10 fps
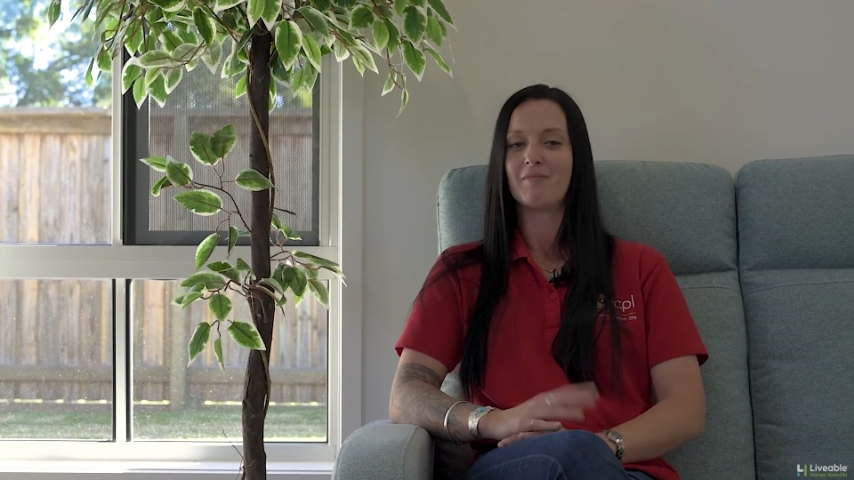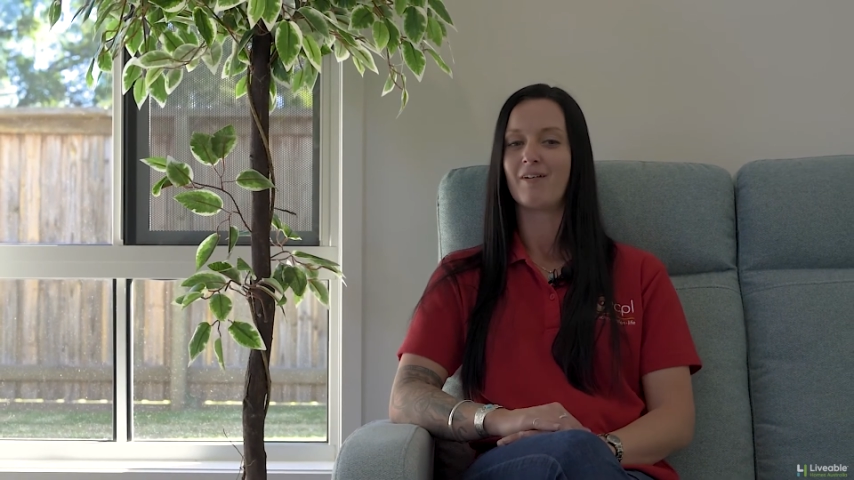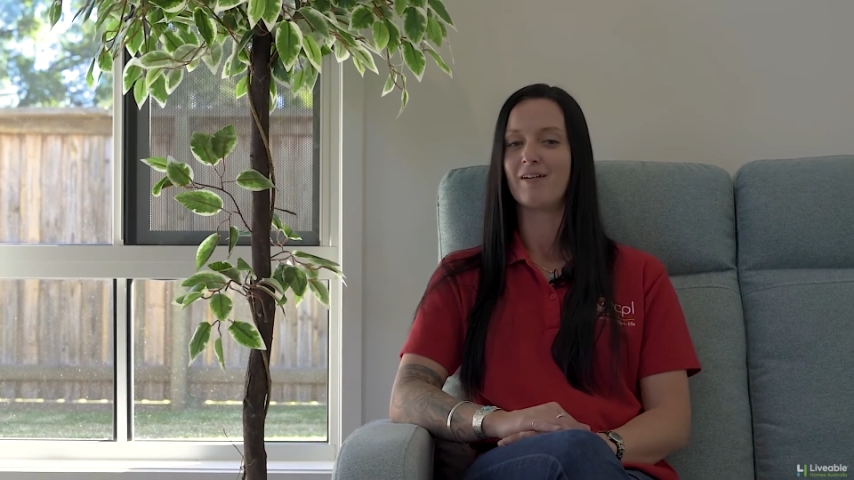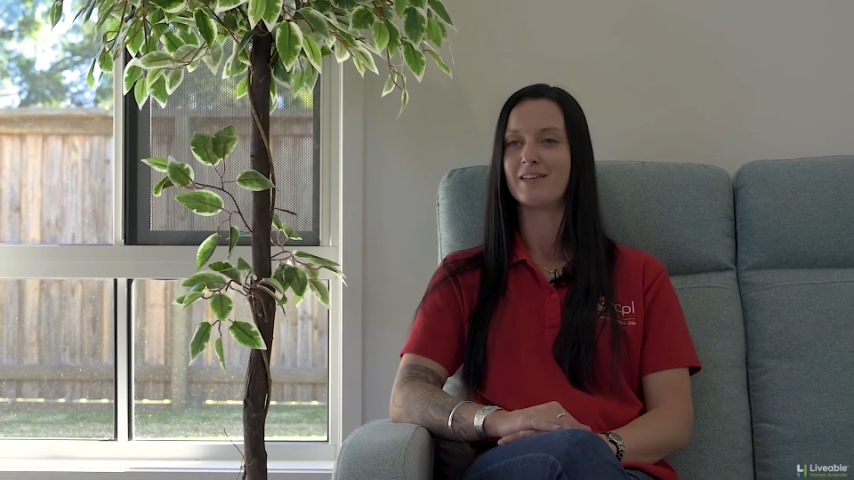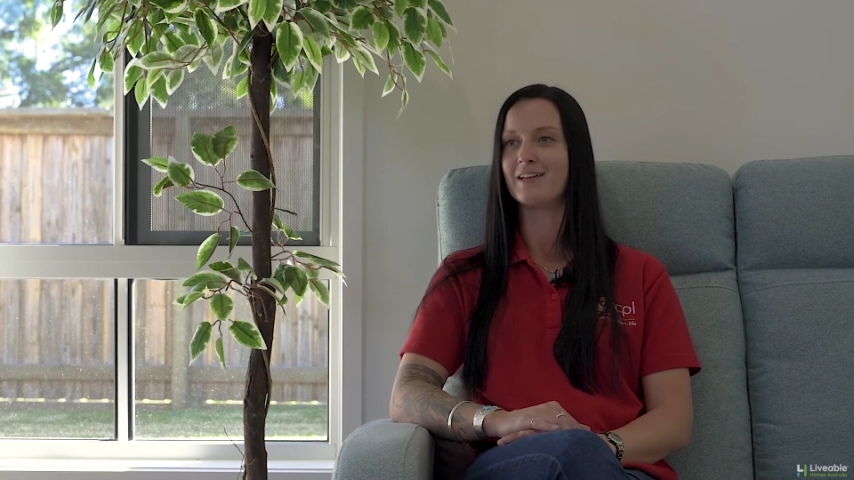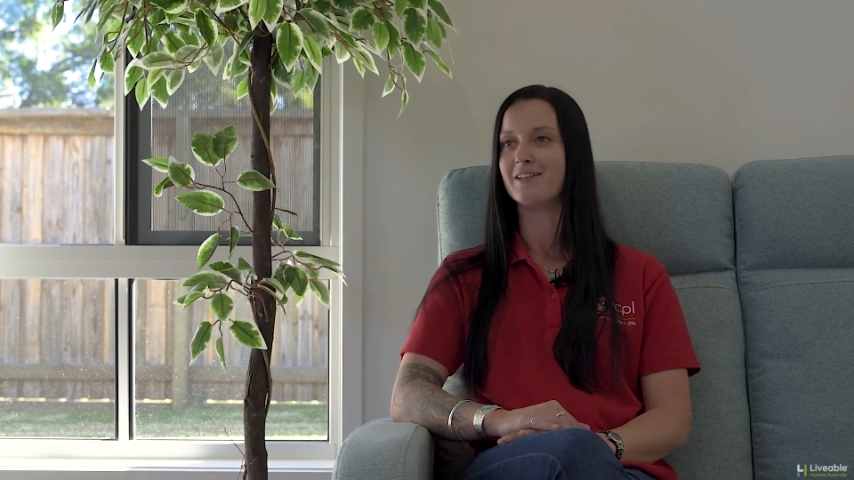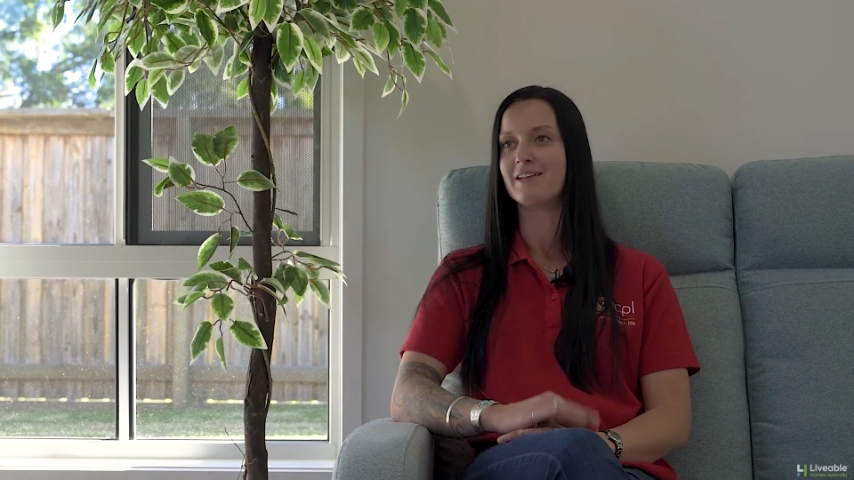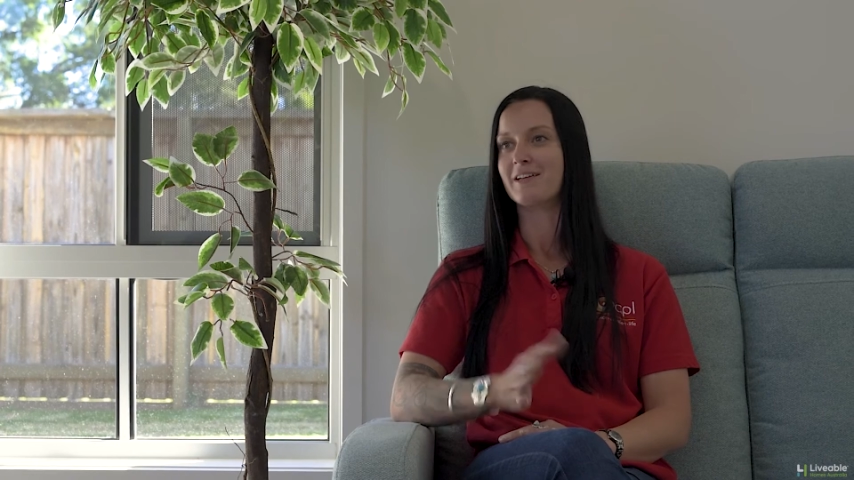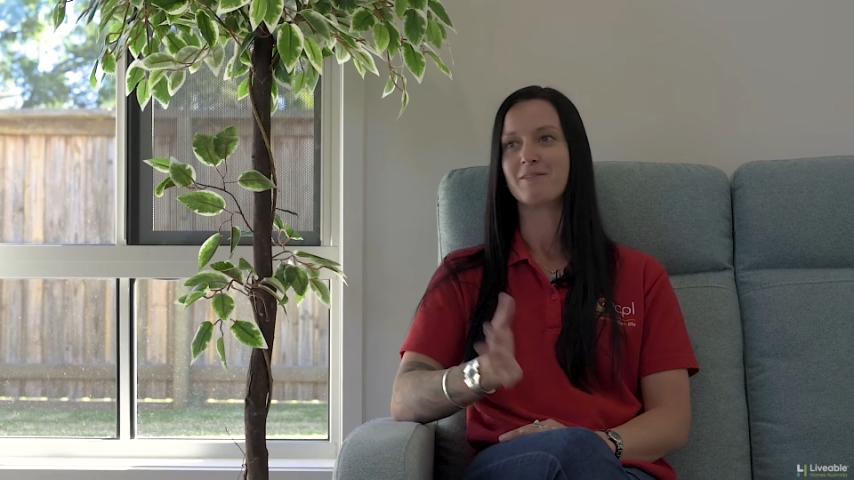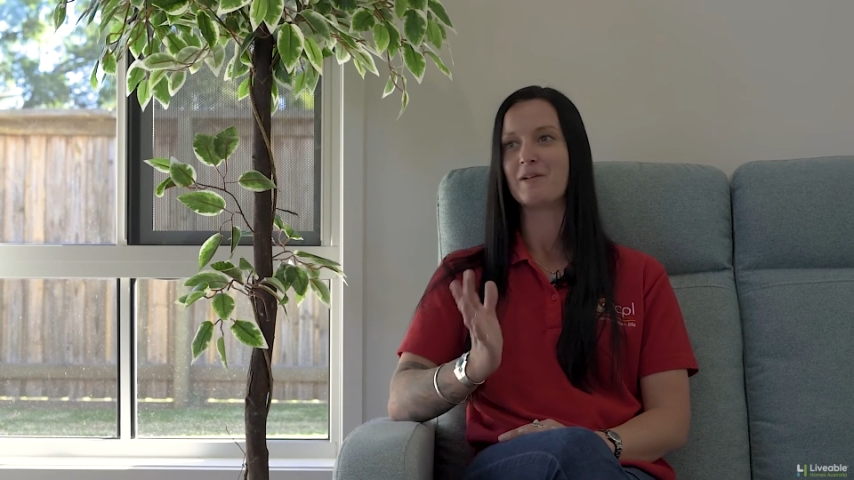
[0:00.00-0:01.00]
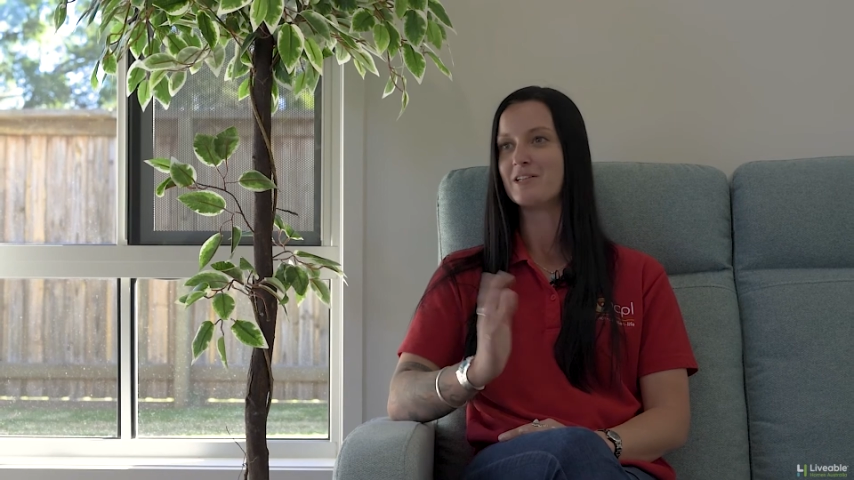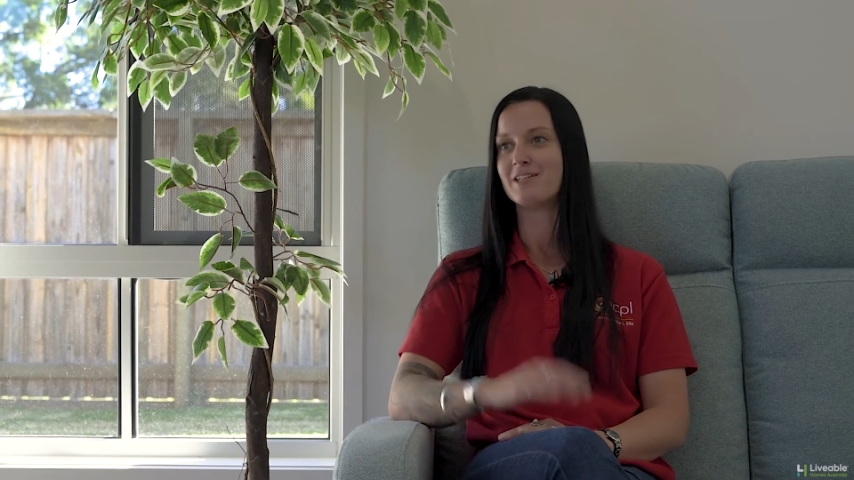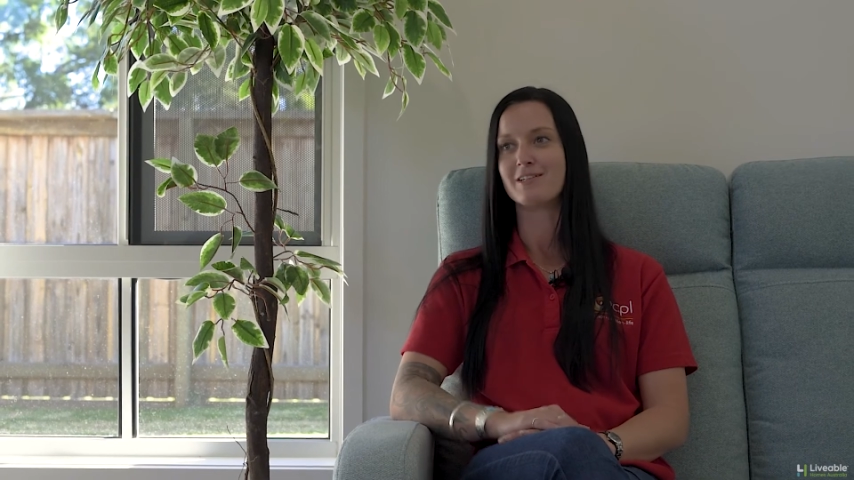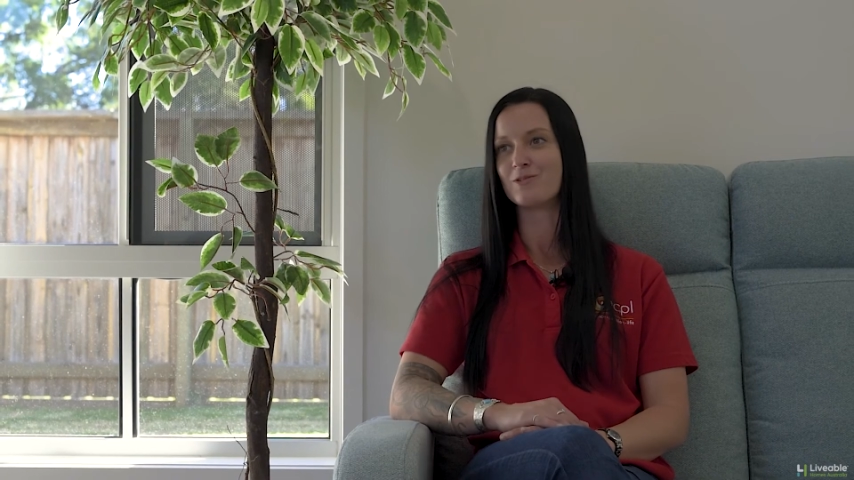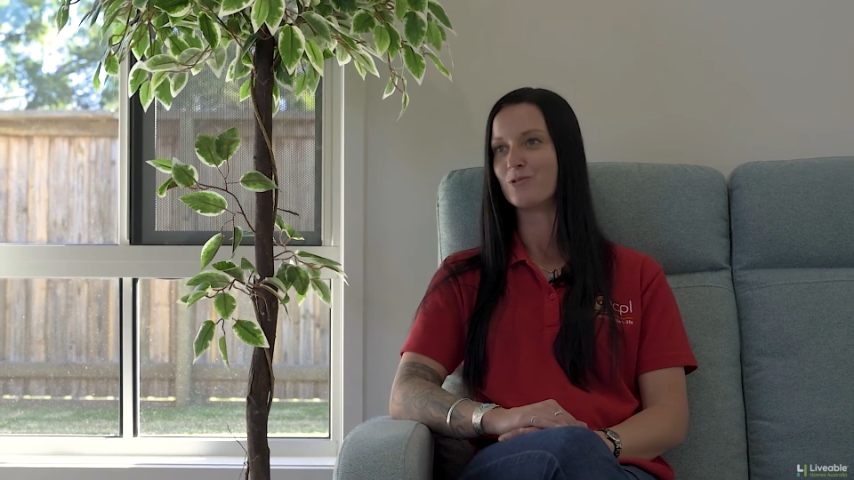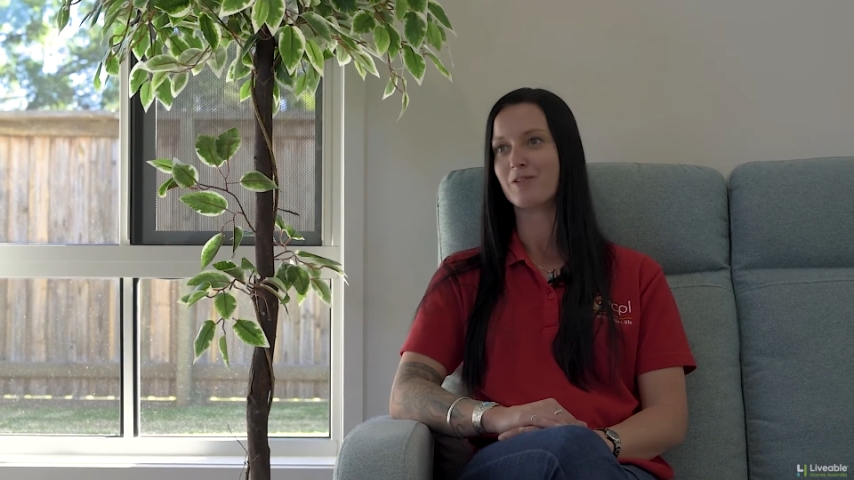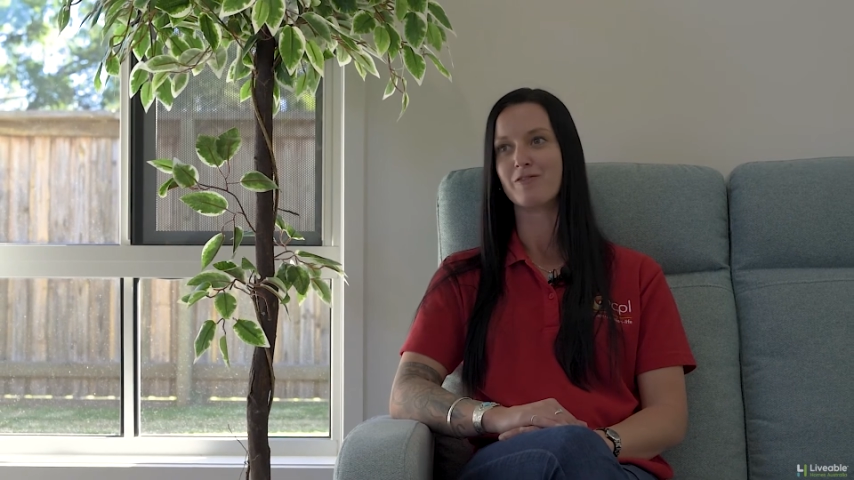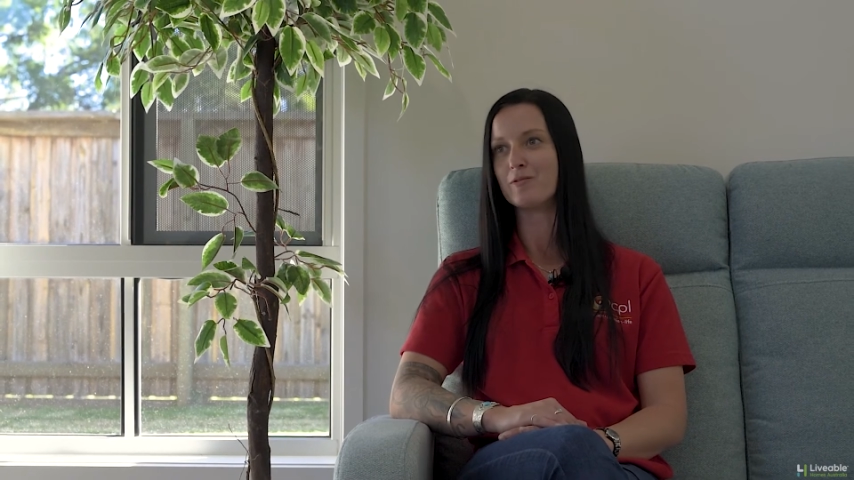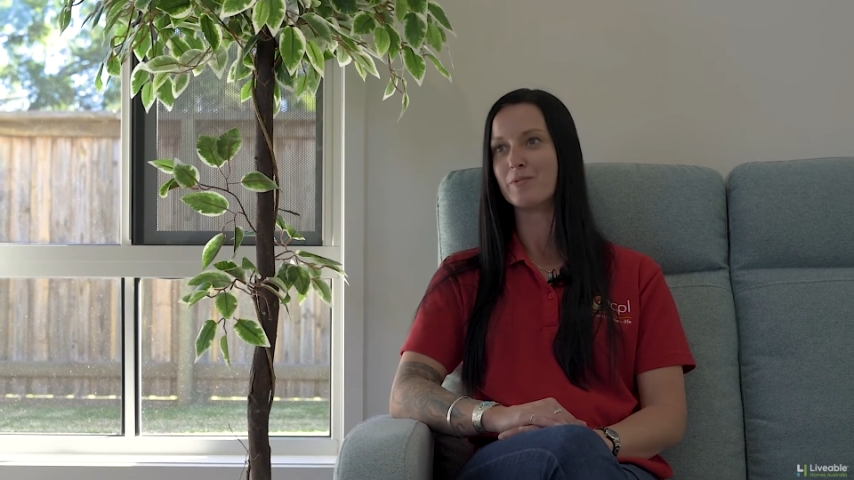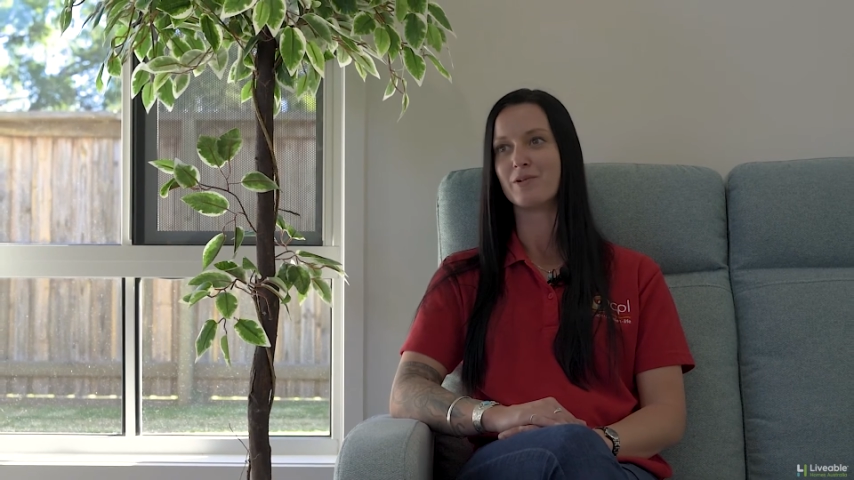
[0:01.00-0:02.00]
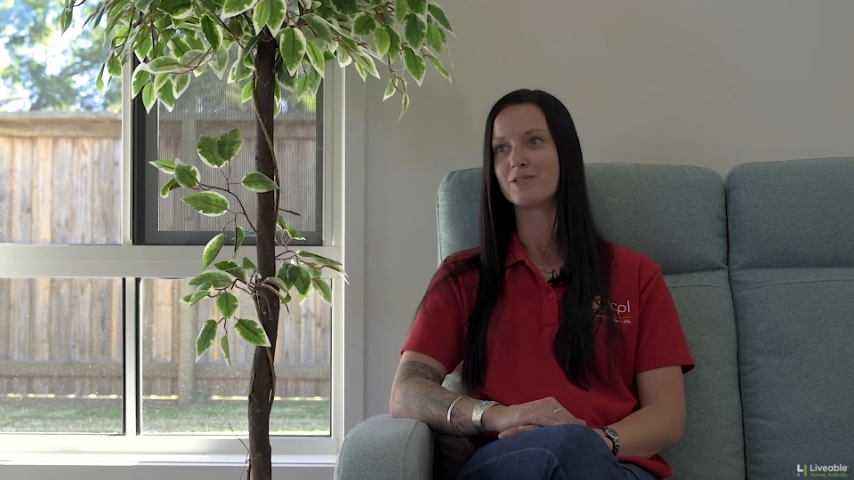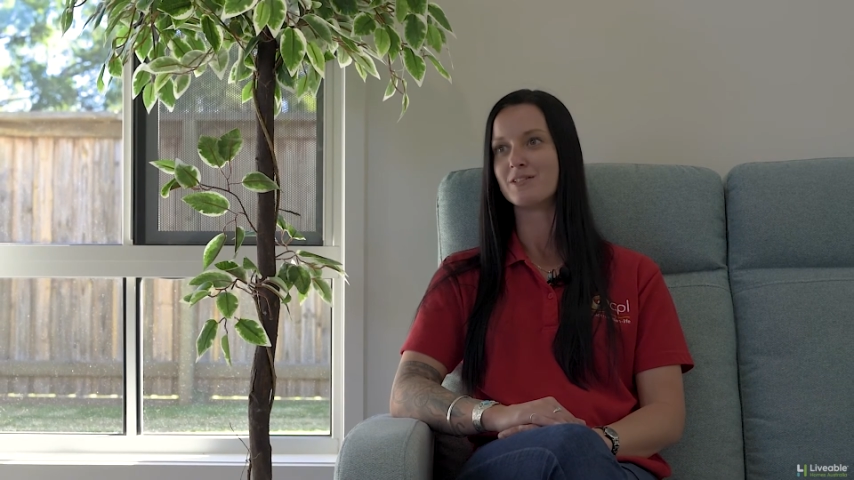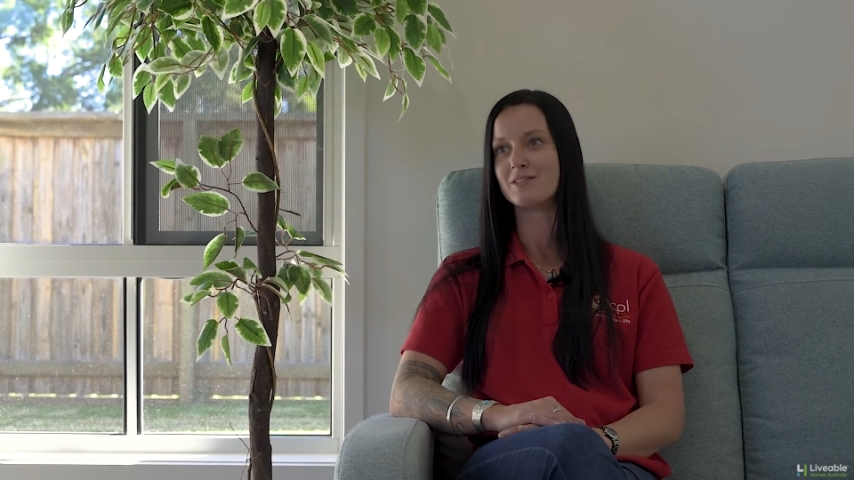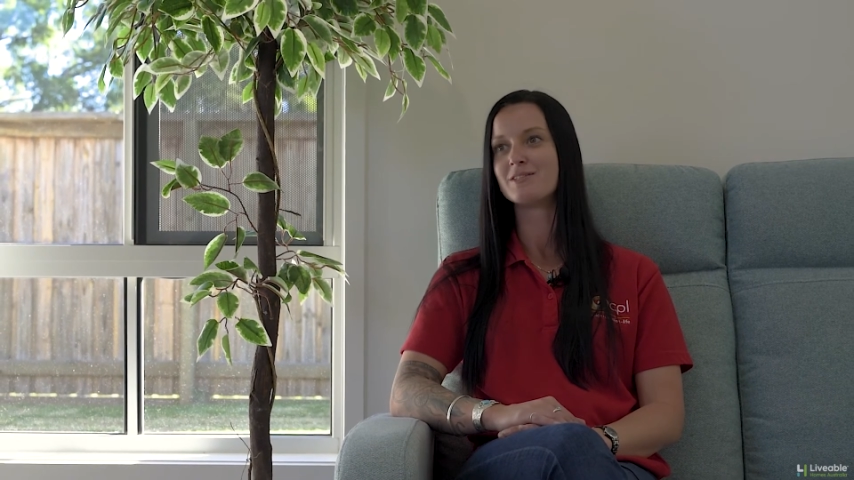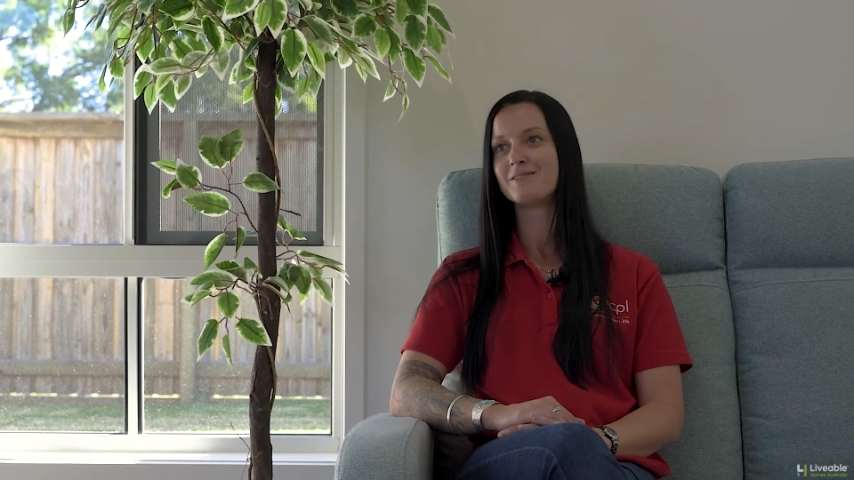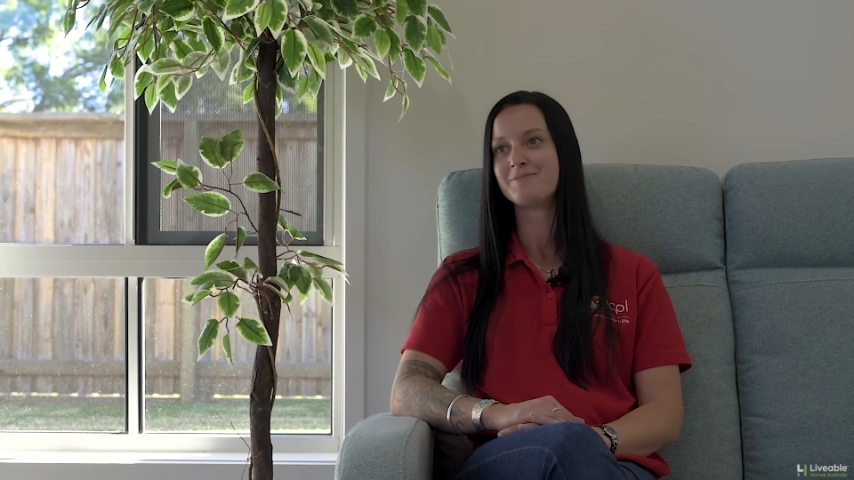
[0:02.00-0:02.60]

I think, it ticks all of the boxes.